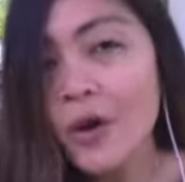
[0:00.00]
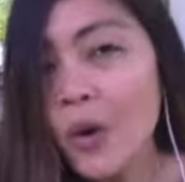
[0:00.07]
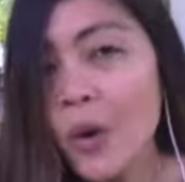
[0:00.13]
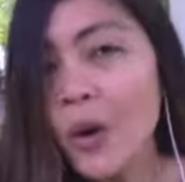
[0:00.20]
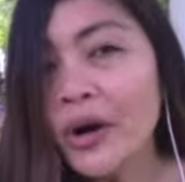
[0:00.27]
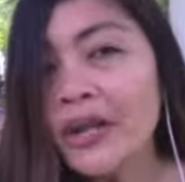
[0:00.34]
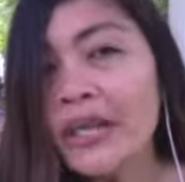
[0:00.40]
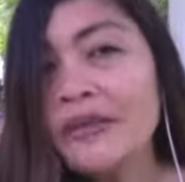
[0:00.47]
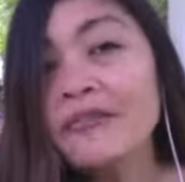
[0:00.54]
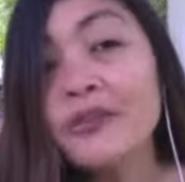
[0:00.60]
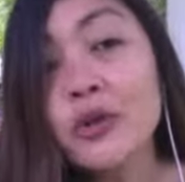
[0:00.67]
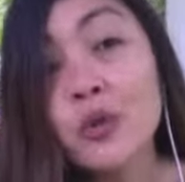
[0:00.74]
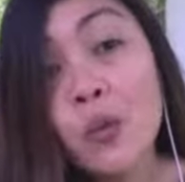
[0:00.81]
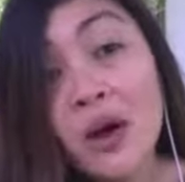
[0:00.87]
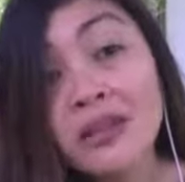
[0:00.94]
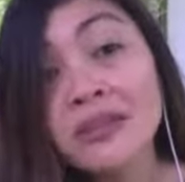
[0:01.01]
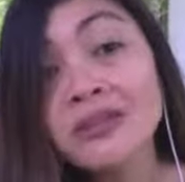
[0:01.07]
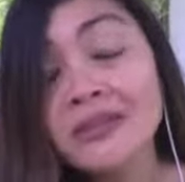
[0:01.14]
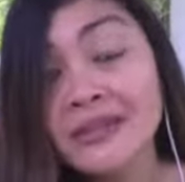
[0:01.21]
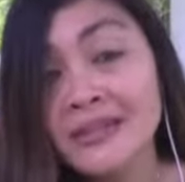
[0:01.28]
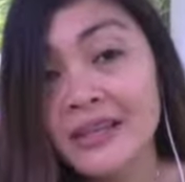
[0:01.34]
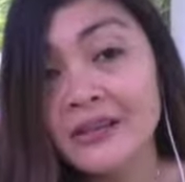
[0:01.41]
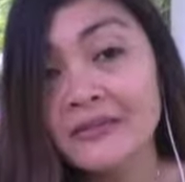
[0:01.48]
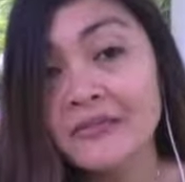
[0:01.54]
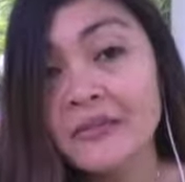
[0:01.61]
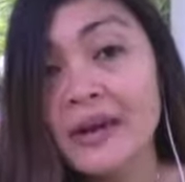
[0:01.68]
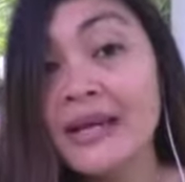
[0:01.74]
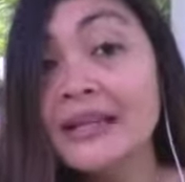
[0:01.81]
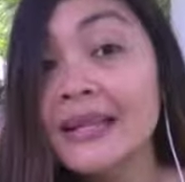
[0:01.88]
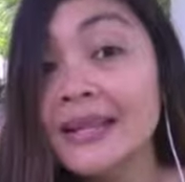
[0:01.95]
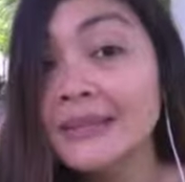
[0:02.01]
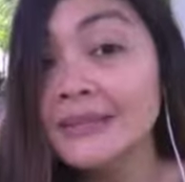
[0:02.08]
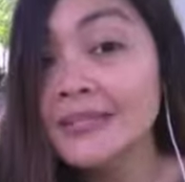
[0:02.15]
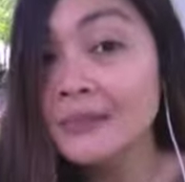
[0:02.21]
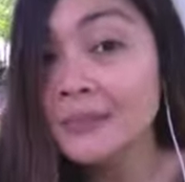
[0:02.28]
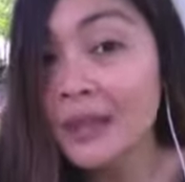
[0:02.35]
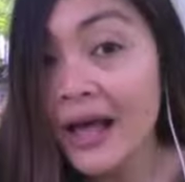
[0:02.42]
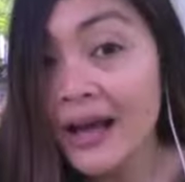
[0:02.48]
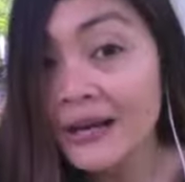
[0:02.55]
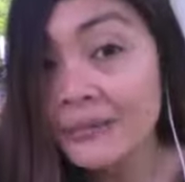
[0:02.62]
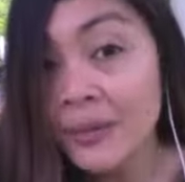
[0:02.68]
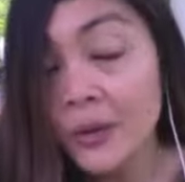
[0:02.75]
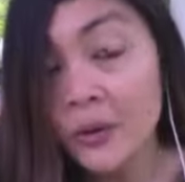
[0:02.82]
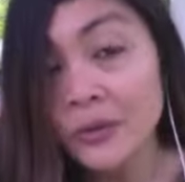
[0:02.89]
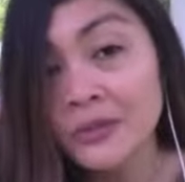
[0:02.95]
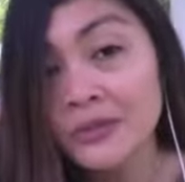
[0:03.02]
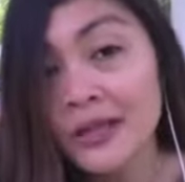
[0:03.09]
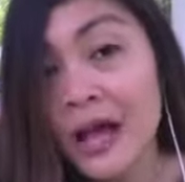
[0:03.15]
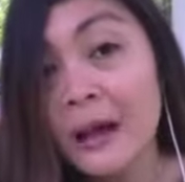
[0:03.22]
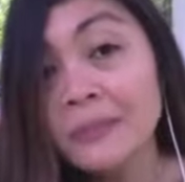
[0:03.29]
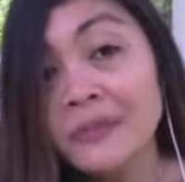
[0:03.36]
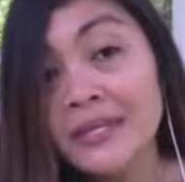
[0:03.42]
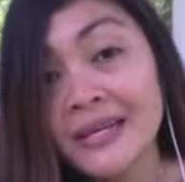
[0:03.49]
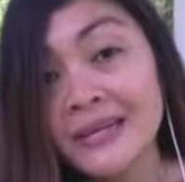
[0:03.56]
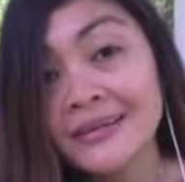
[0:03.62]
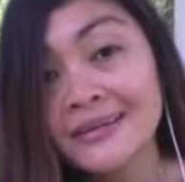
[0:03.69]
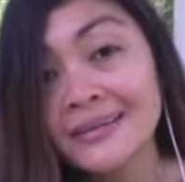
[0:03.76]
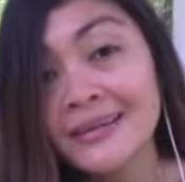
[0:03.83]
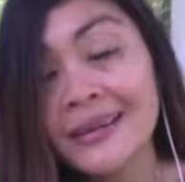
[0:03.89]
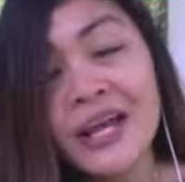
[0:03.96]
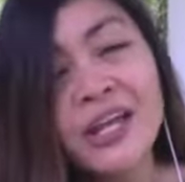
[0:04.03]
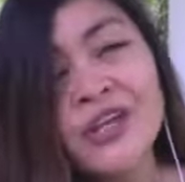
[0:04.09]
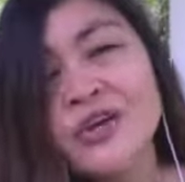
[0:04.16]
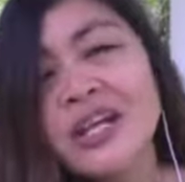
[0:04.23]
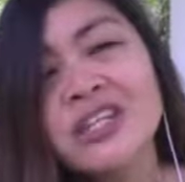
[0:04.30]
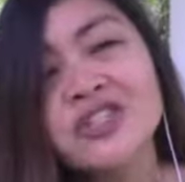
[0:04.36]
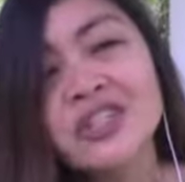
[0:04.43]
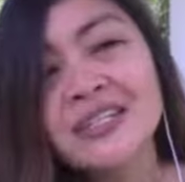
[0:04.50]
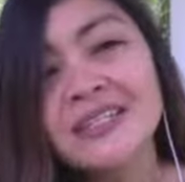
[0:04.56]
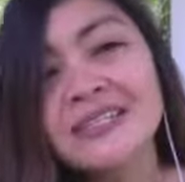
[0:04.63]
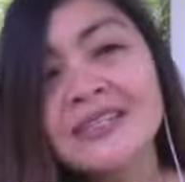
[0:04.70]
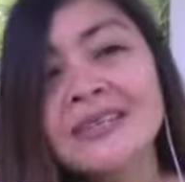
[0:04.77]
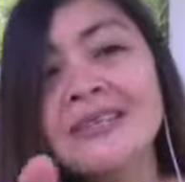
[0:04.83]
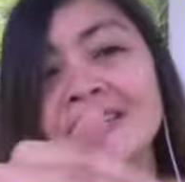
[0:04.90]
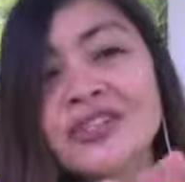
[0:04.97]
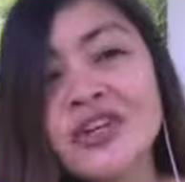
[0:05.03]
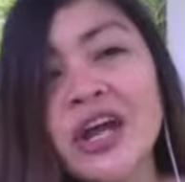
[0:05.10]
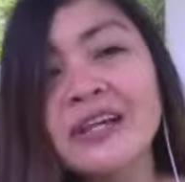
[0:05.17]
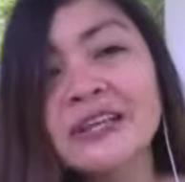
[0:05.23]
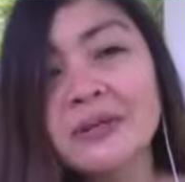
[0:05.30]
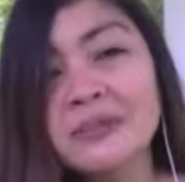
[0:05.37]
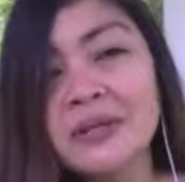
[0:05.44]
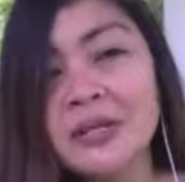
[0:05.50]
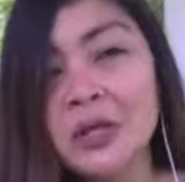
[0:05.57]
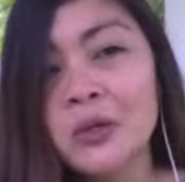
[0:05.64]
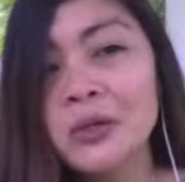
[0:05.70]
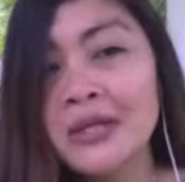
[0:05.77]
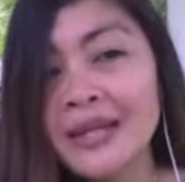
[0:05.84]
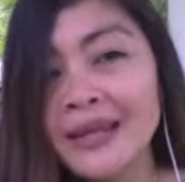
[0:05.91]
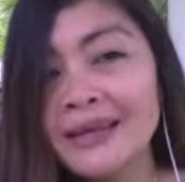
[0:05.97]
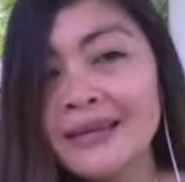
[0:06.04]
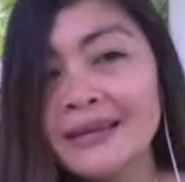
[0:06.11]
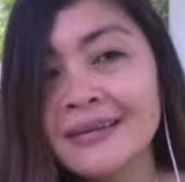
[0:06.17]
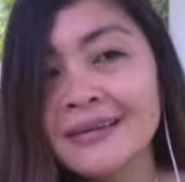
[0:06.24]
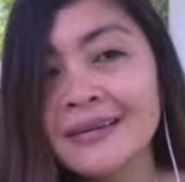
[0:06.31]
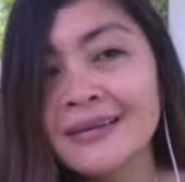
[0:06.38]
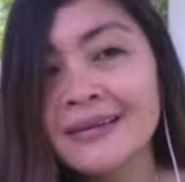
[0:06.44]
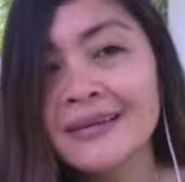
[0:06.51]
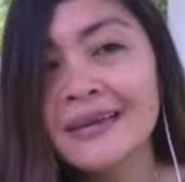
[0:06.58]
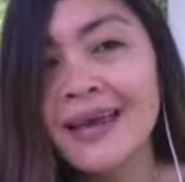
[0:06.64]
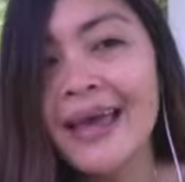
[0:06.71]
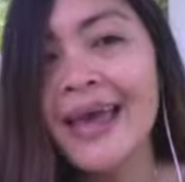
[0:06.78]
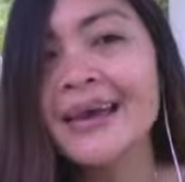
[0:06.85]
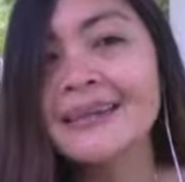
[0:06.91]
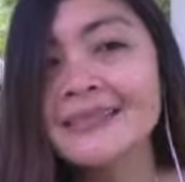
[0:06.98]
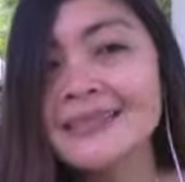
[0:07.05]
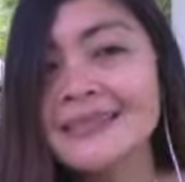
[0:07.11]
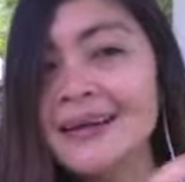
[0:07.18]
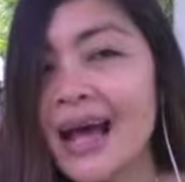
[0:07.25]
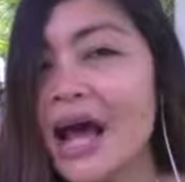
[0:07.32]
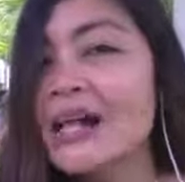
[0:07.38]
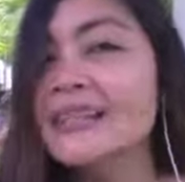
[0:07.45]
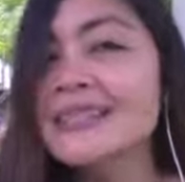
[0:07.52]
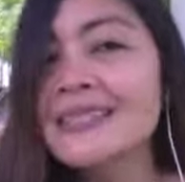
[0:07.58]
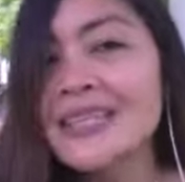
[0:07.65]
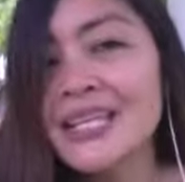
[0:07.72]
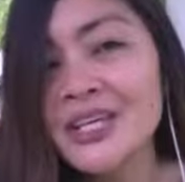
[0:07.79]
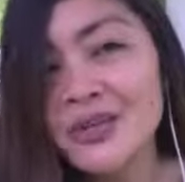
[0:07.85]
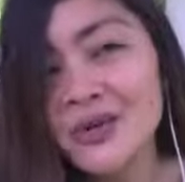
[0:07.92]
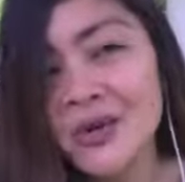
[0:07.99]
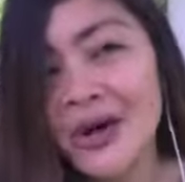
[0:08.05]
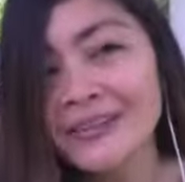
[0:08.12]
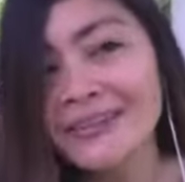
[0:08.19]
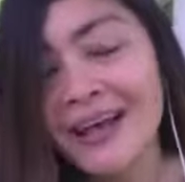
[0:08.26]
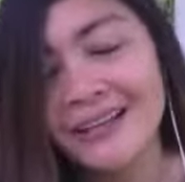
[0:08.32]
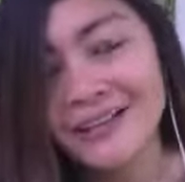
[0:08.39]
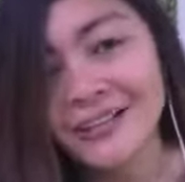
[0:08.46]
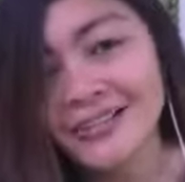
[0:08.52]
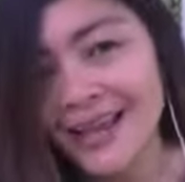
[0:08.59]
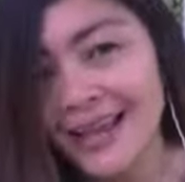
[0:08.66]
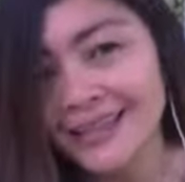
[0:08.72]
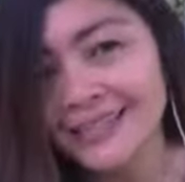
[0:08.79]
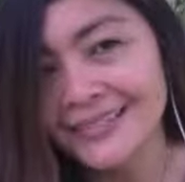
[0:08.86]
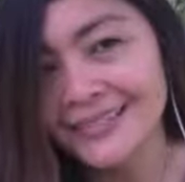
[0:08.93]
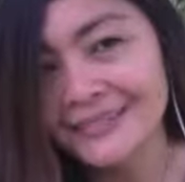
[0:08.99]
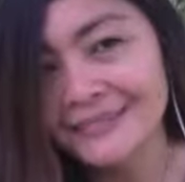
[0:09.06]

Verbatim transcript: Or if you want to receive my latest blog post update, you can just check the below link and I'll see you on the other side.